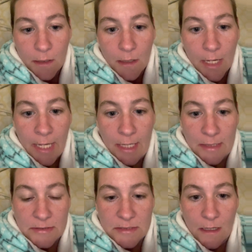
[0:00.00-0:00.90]

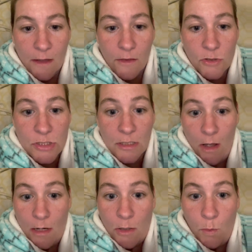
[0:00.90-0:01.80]
And there's a
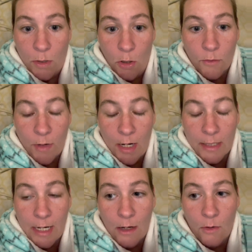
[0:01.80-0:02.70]
lot going on right
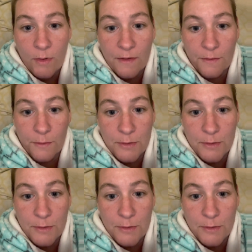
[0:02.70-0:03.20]
now with